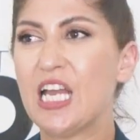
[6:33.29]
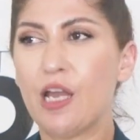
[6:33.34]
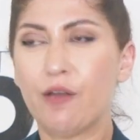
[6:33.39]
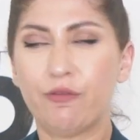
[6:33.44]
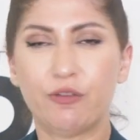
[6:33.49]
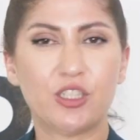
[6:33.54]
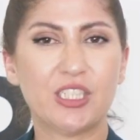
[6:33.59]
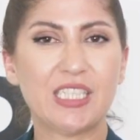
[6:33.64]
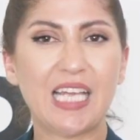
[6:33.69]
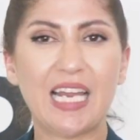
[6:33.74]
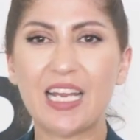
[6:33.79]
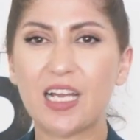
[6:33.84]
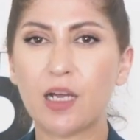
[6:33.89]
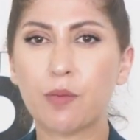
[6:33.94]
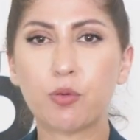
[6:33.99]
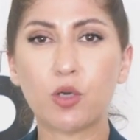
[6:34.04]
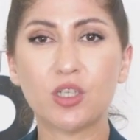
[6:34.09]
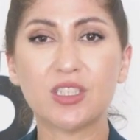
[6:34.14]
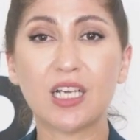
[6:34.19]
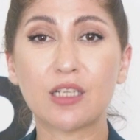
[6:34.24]
if you're selling a
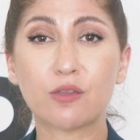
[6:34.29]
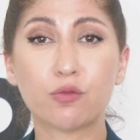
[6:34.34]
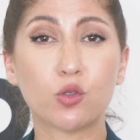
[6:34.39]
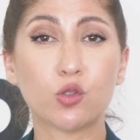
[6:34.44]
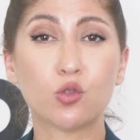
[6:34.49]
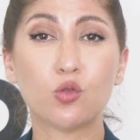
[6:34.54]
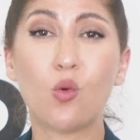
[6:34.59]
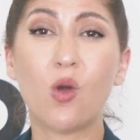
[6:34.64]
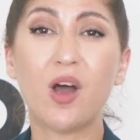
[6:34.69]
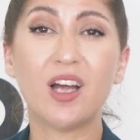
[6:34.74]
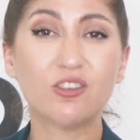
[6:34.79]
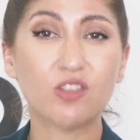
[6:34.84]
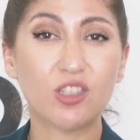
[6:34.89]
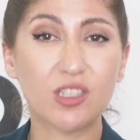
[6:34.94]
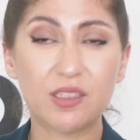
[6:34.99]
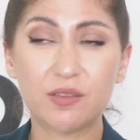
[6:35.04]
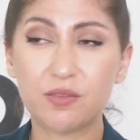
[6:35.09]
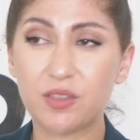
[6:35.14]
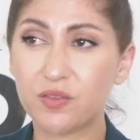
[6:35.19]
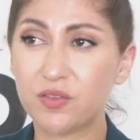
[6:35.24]
product for
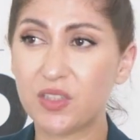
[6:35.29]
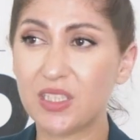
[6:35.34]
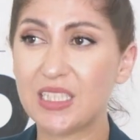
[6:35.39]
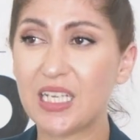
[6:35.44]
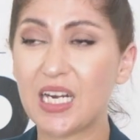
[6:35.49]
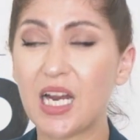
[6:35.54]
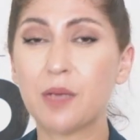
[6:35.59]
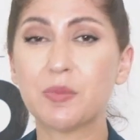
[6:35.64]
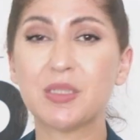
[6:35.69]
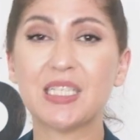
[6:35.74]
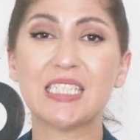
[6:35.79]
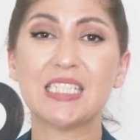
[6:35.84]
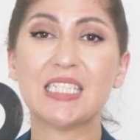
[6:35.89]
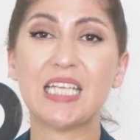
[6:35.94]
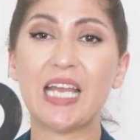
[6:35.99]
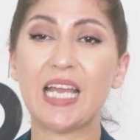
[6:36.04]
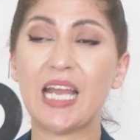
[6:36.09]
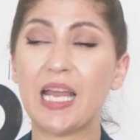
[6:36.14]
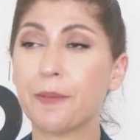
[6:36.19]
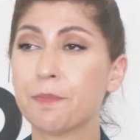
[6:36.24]
250 dirhams and
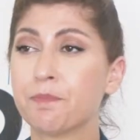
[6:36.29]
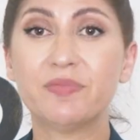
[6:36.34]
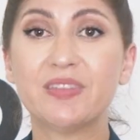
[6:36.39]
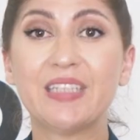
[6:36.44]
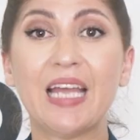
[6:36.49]
saying